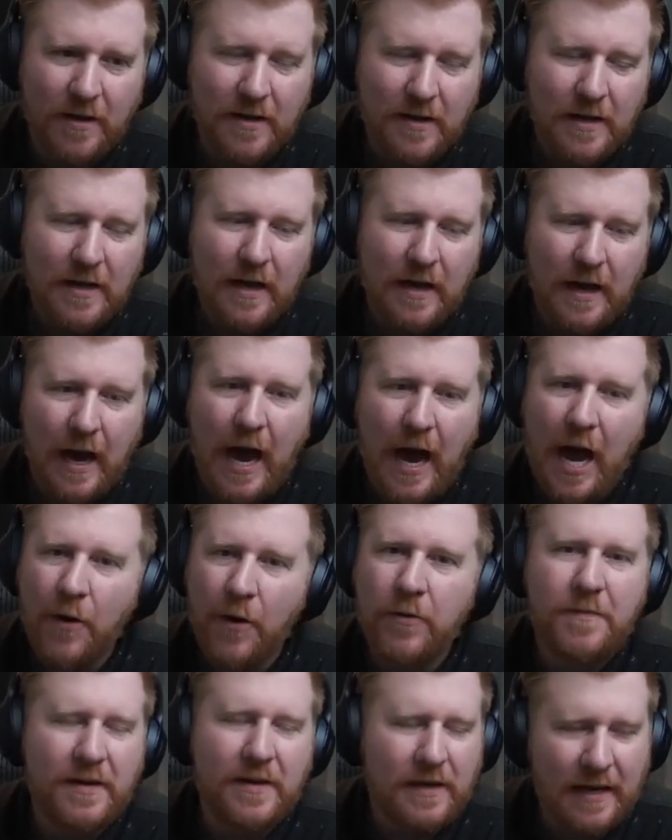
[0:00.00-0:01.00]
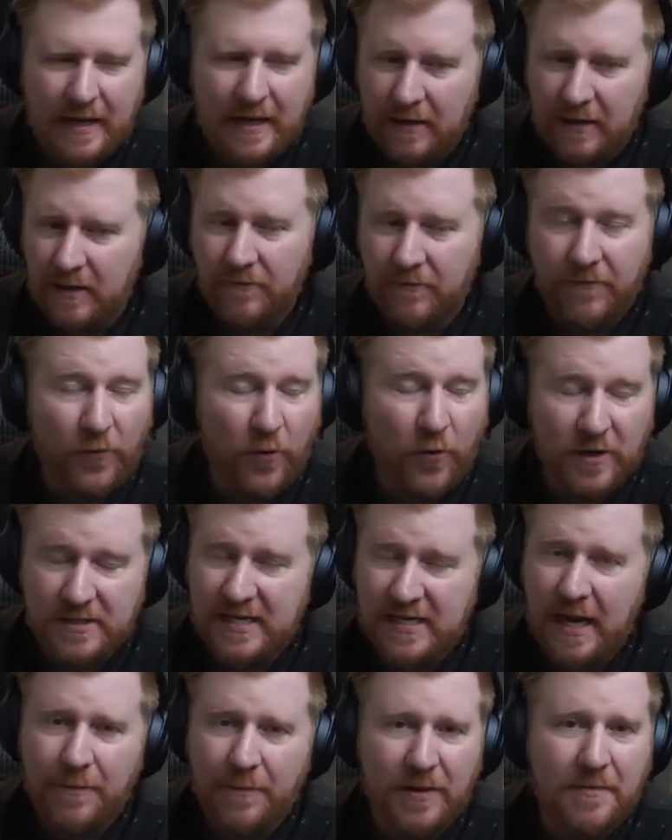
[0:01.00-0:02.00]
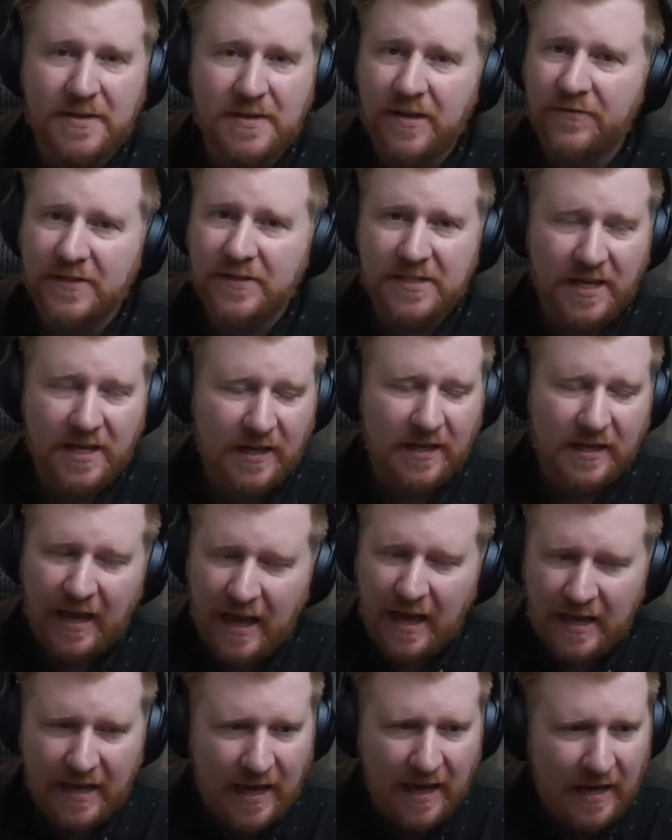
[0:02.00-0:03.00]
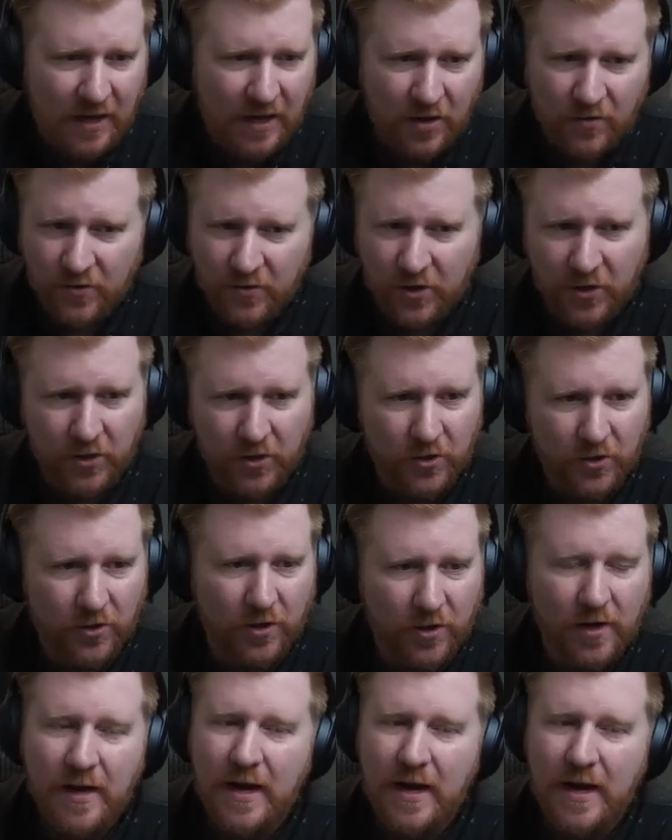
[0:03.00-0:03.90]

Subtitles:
I would be, like, for example, I'm definitely taking Hey over her.